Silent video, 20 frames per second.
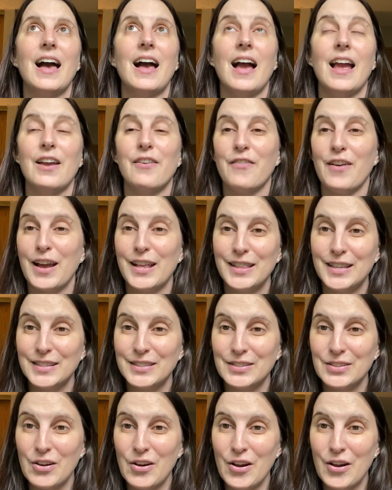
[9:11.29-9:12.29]
I have had
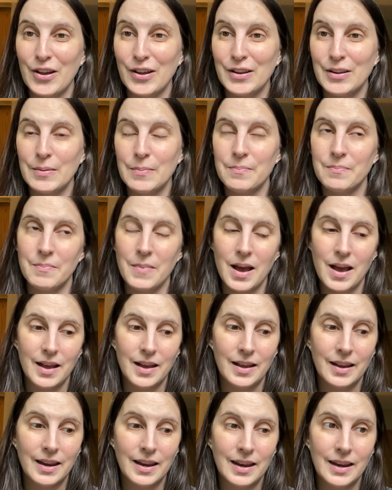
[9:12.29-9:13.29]
this on
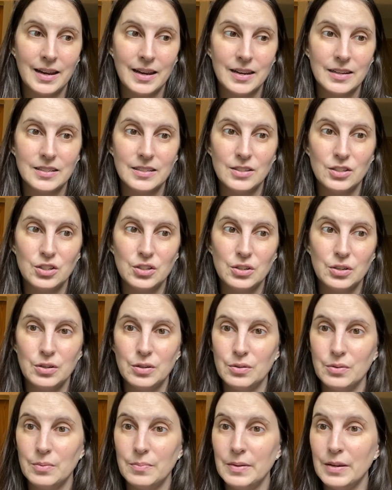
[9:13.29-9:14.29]
my
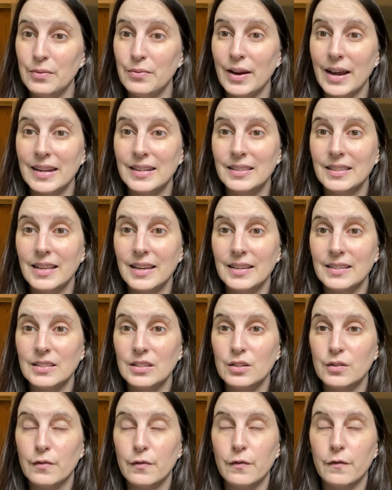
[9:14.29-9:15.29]
to-be-read
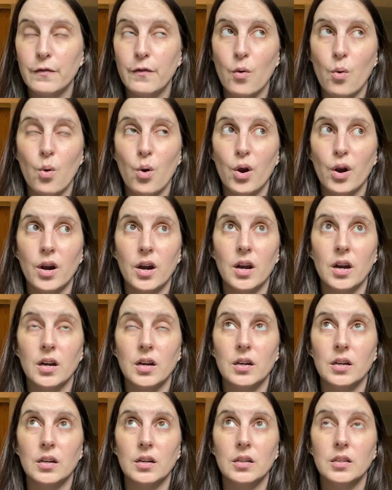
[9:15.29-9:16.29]
list
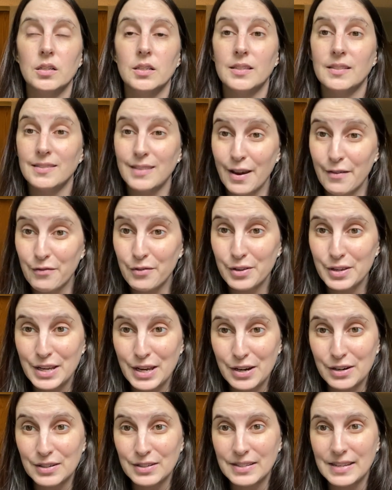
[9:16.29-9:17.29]
for several
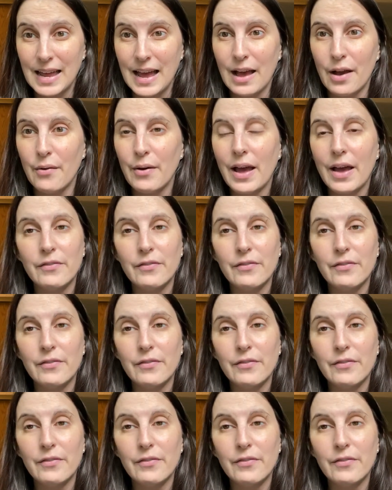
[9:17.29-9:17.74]
years now,